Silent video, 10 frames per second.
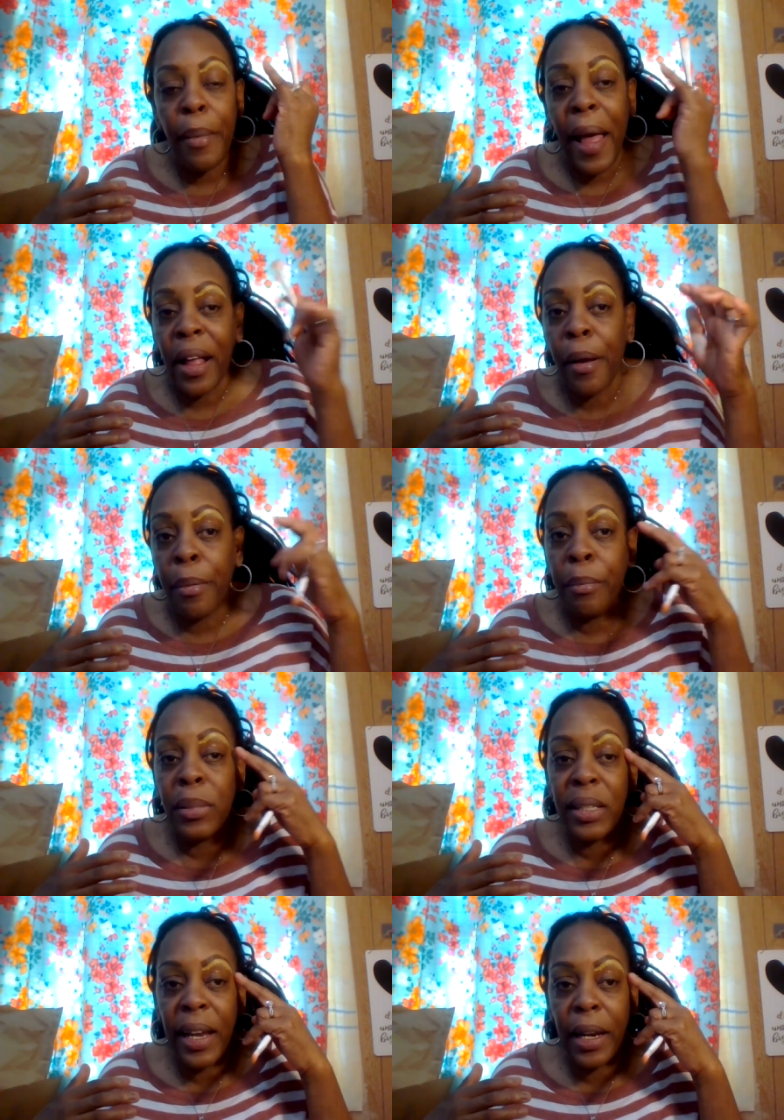like a
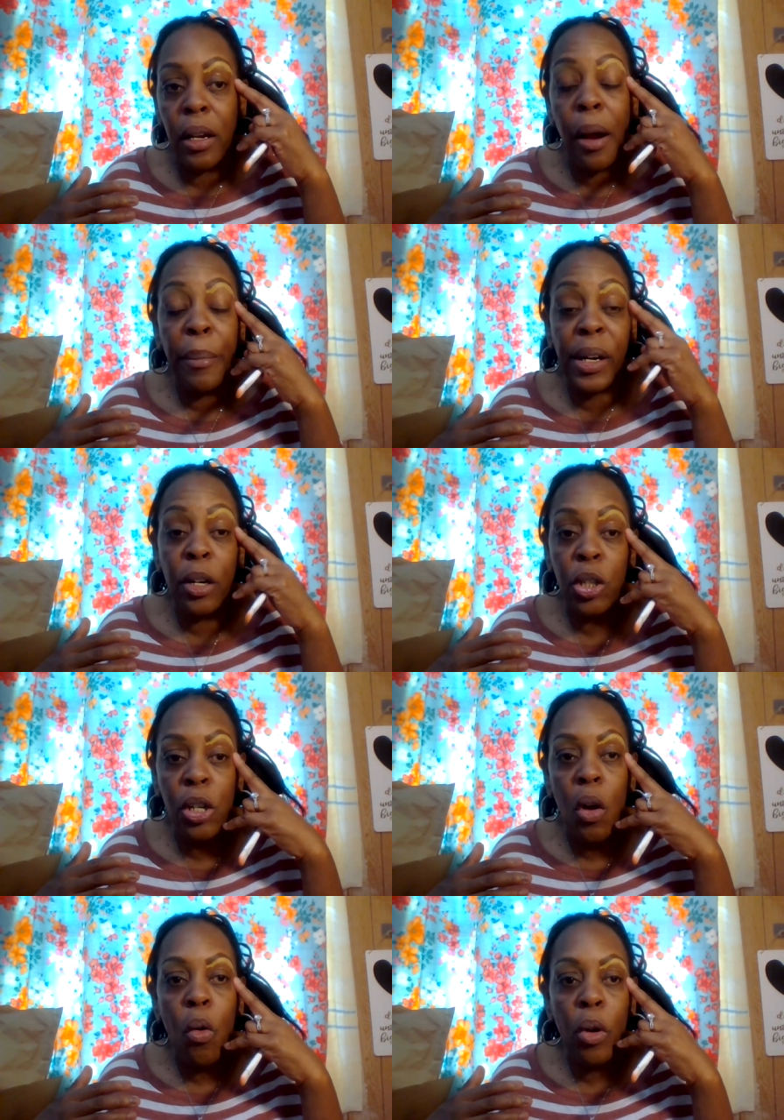second a minute or
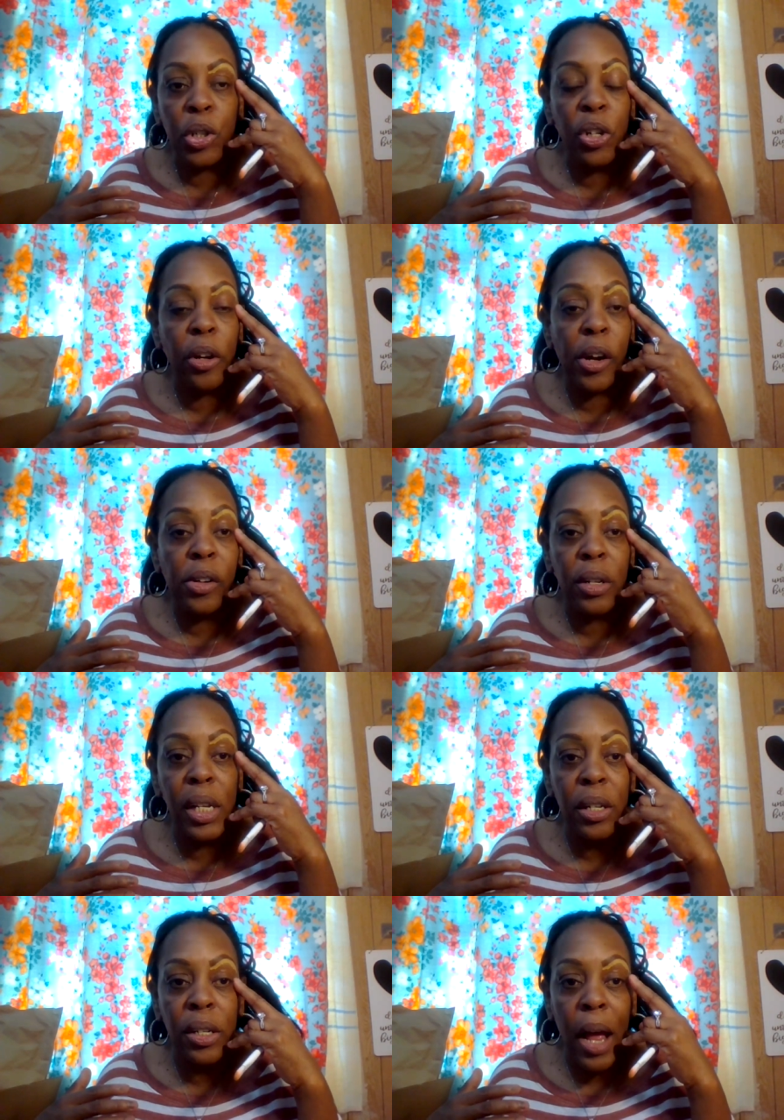so onto your
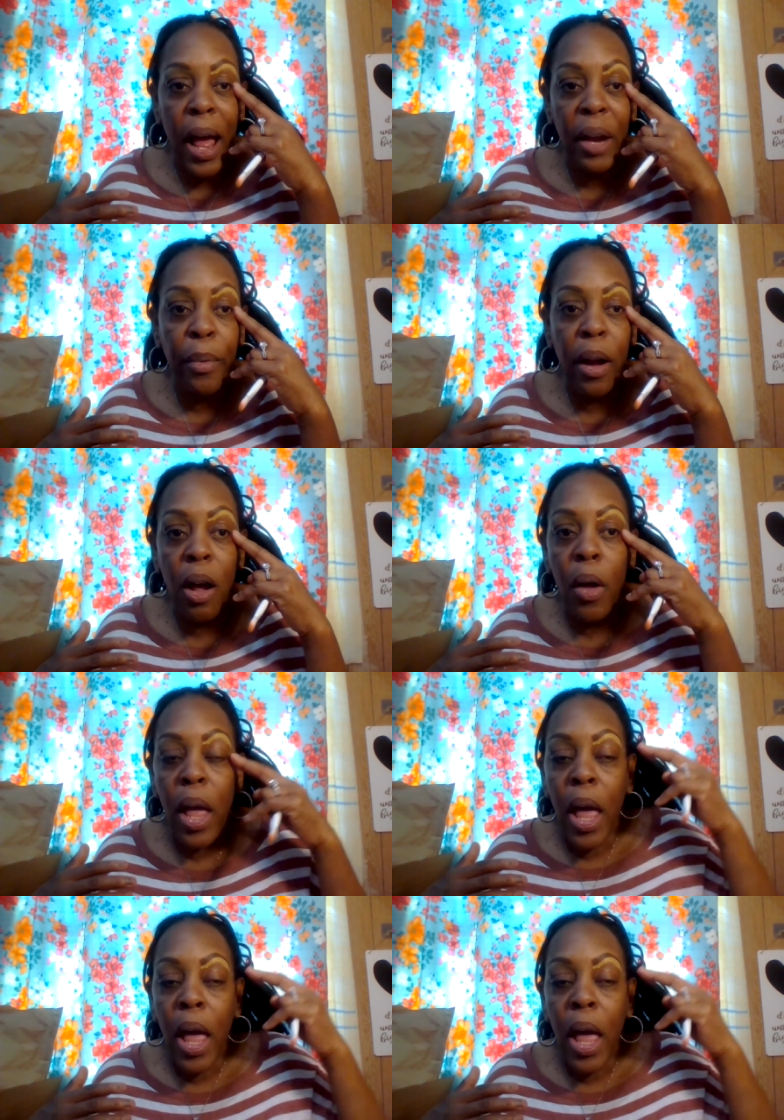underneath of your eyebrow